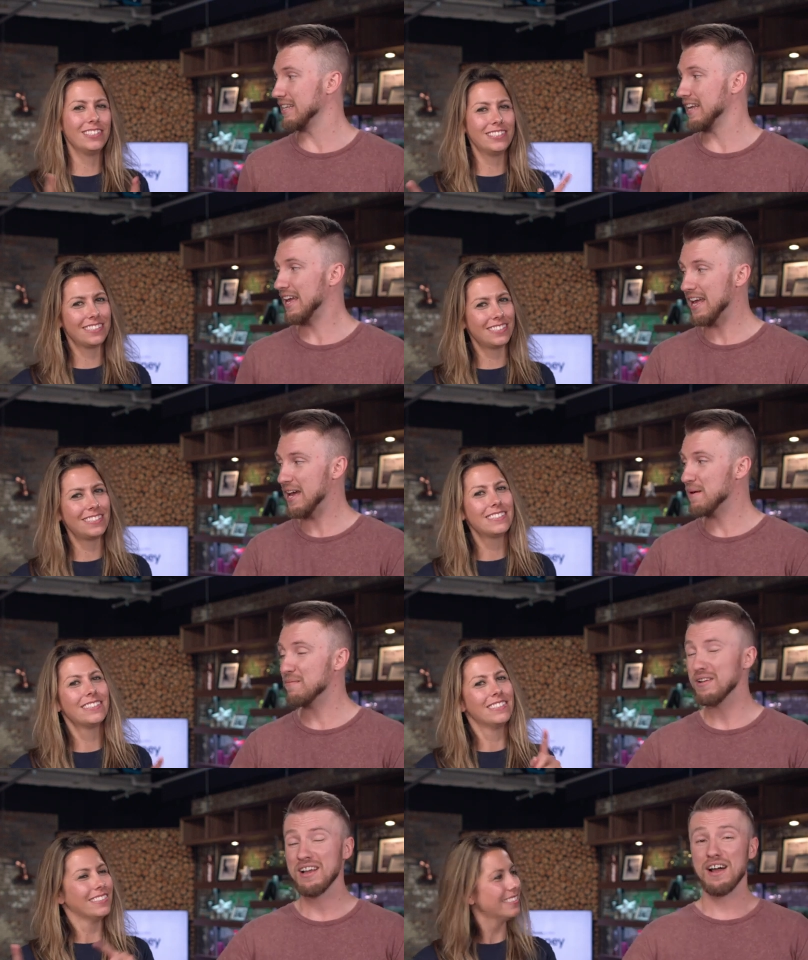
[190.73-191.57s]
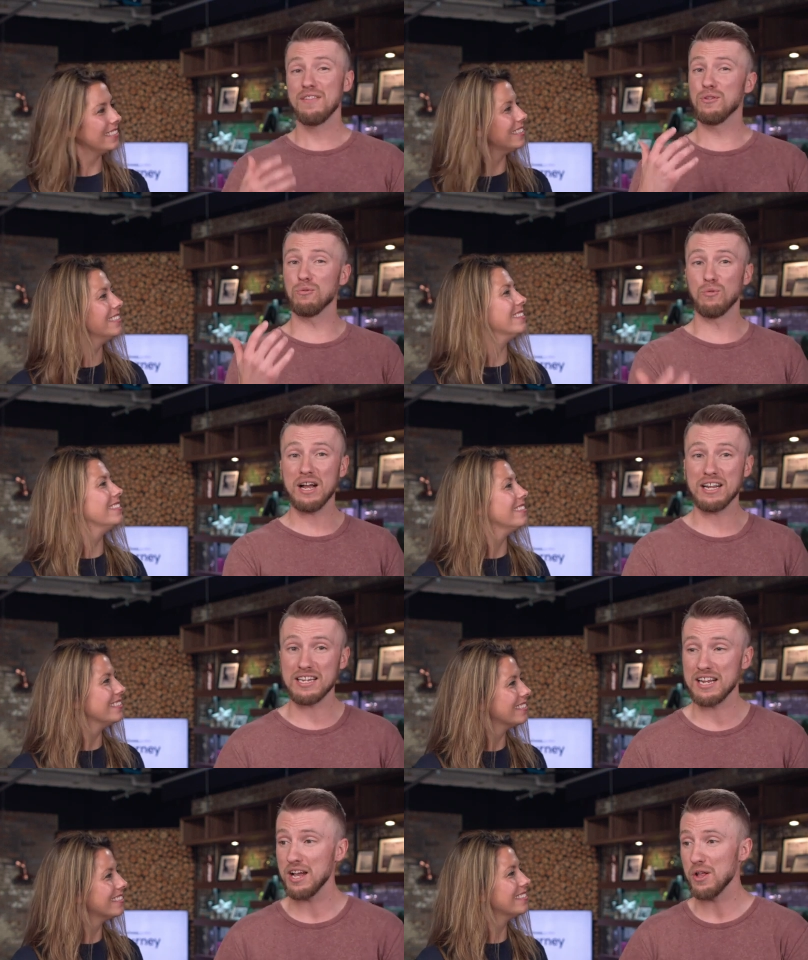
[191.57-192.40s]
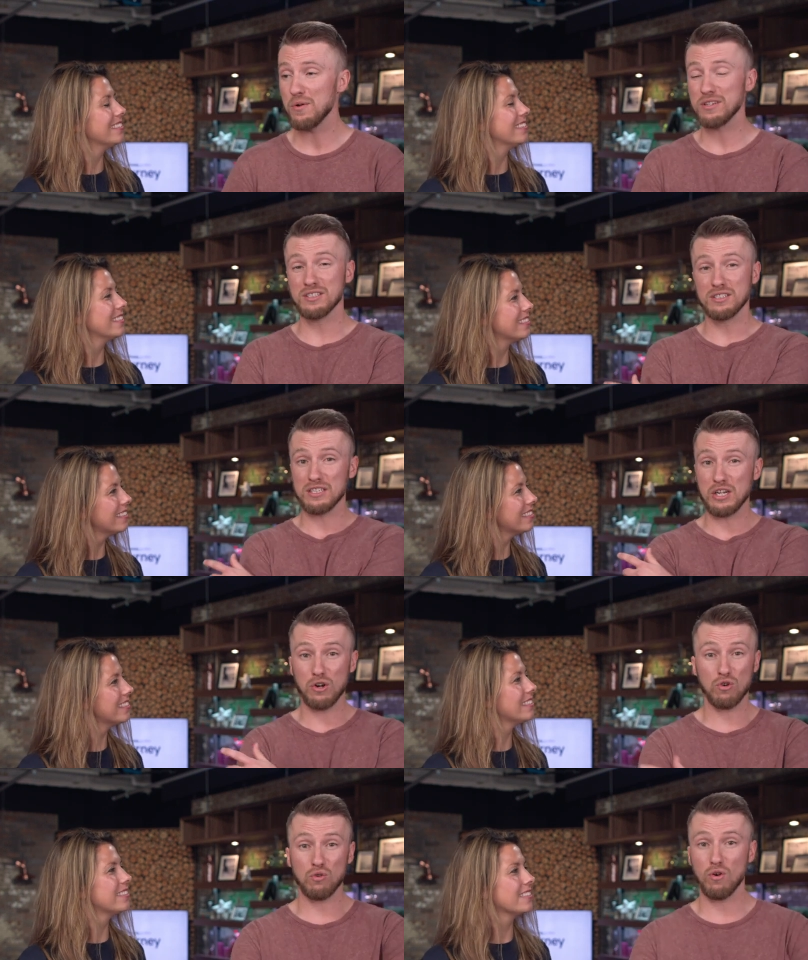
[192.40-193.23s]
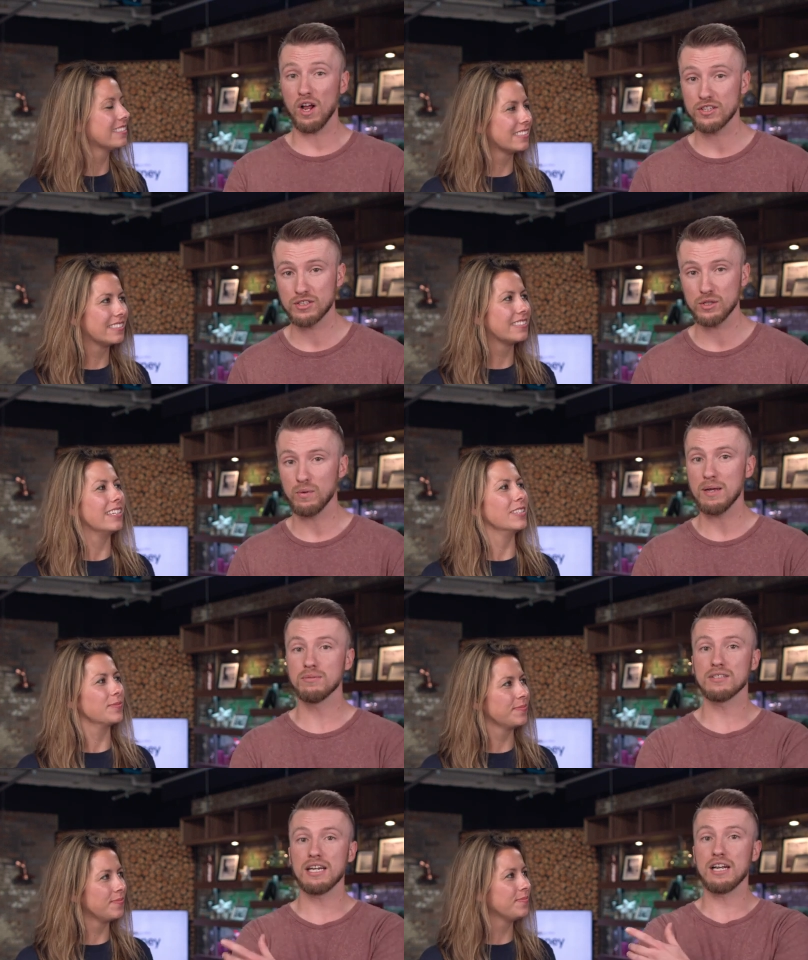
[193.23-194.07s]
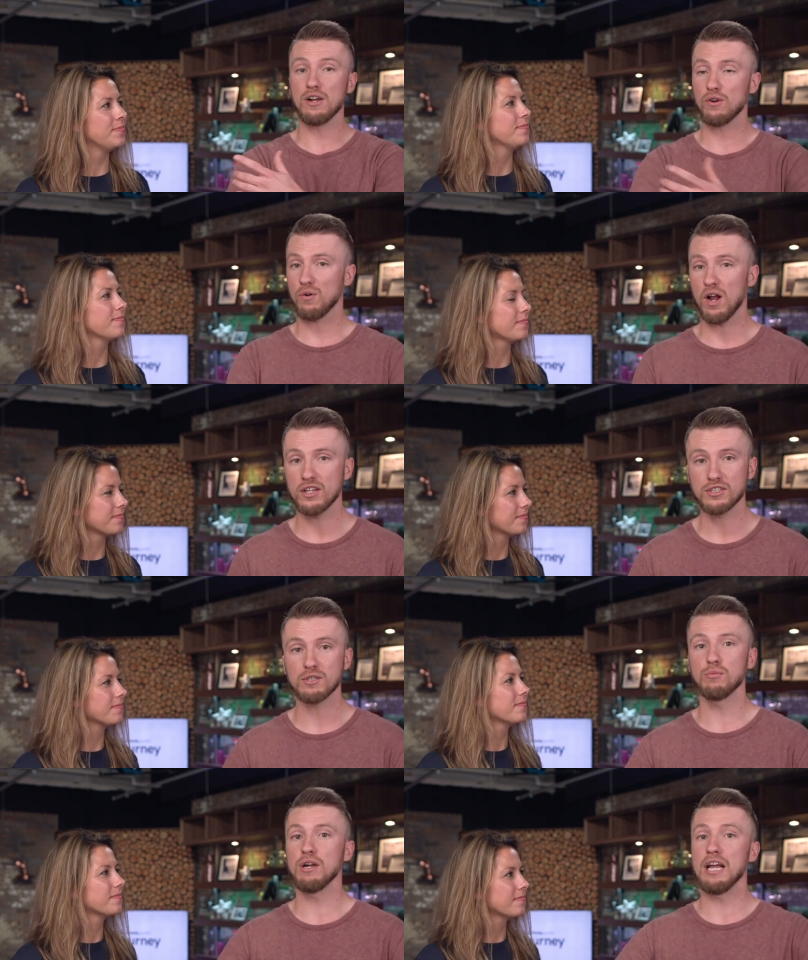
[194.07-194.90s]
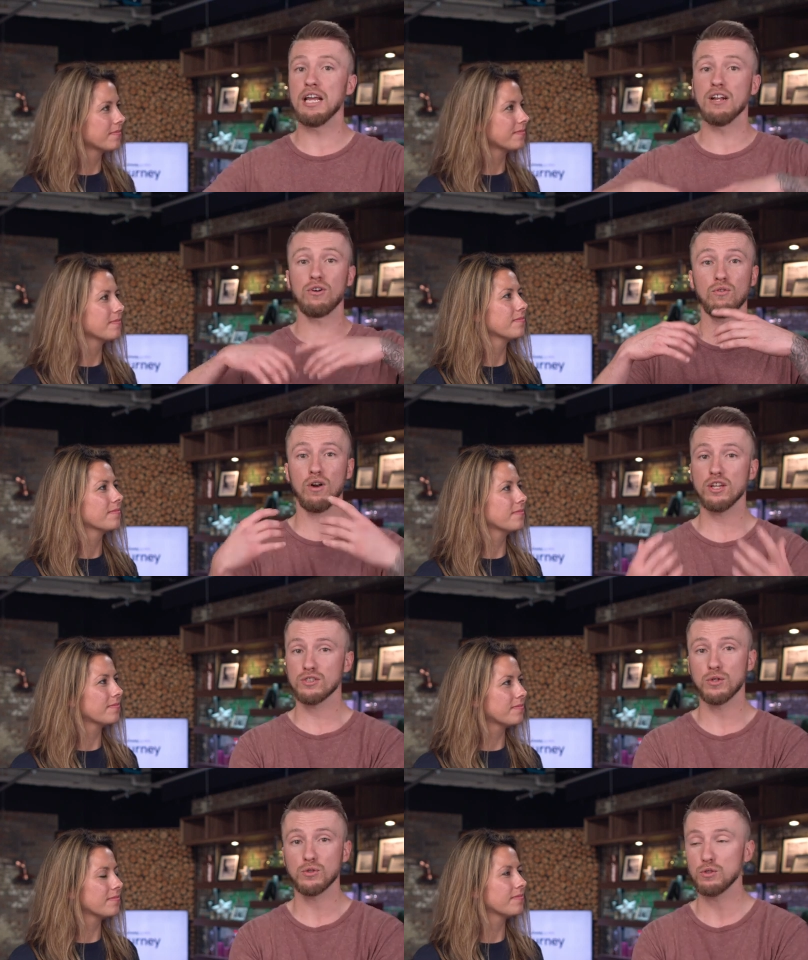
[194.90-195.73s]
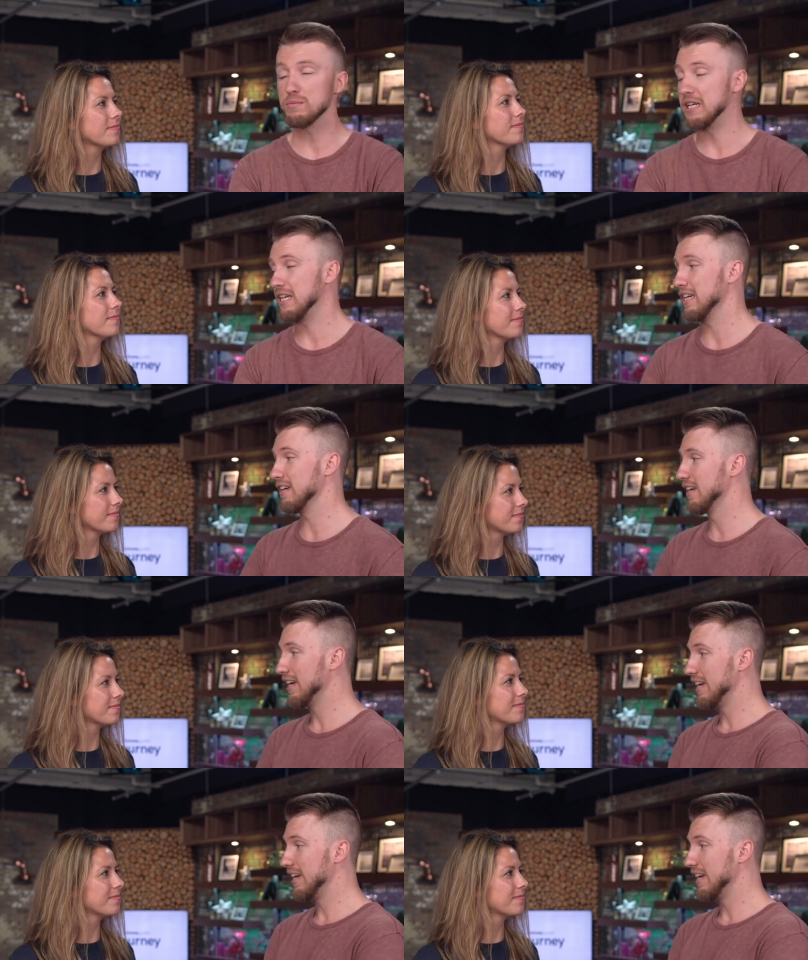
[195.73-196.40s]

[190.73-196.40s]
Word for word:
Speaker 1: make arches. the M. The red and yellow is literally across their website, across their brand, across social media.